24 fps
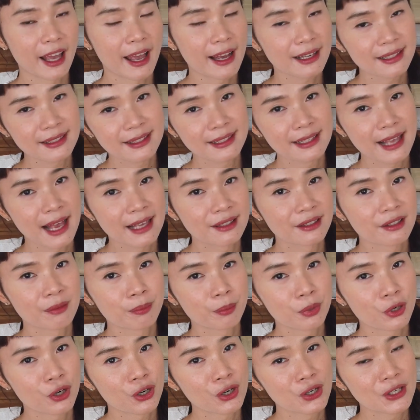assess the
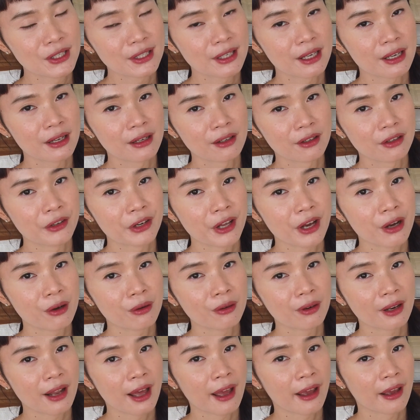person, you
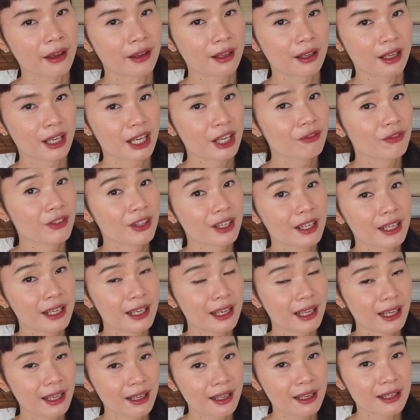know, like if
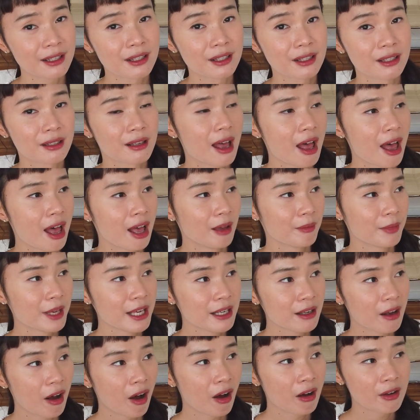he is
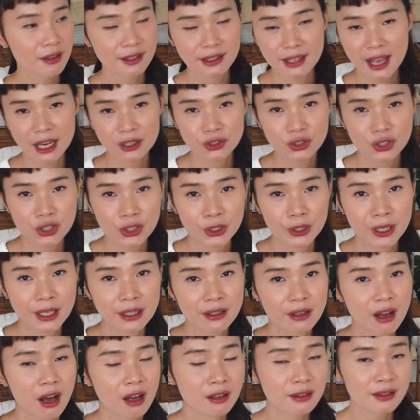being all sexual
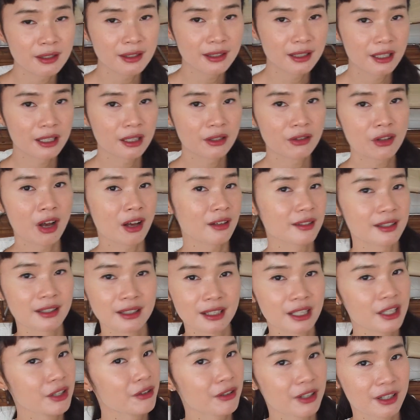and not
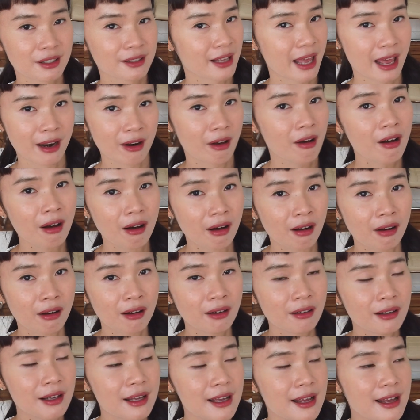serious at
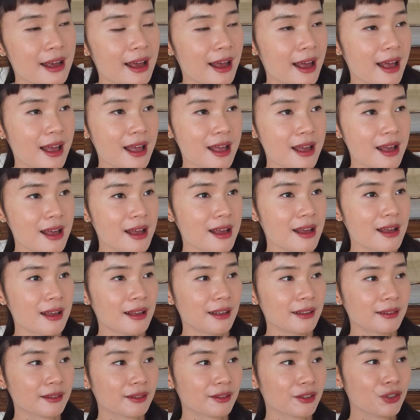all,
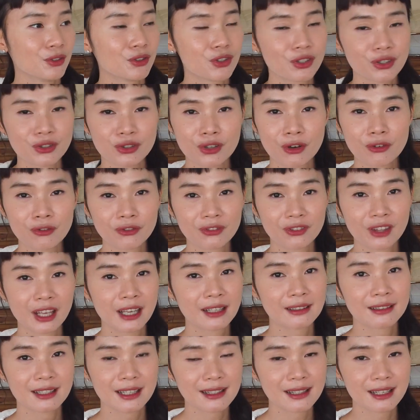and you just don't
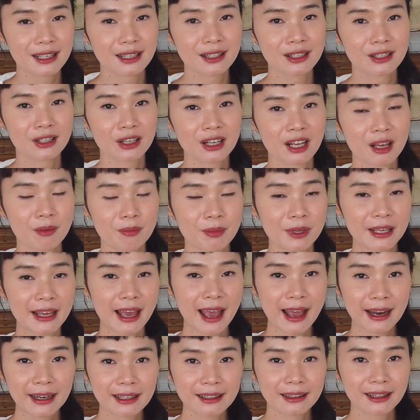think this is gonna be
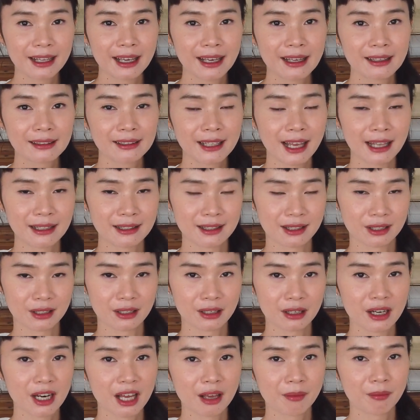anything that's
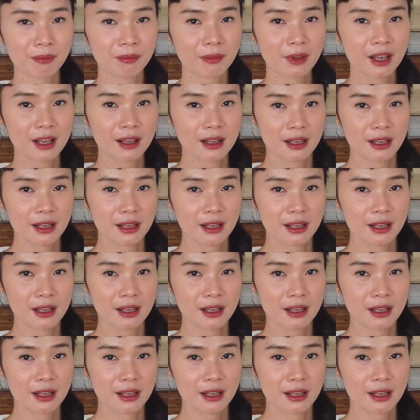gonna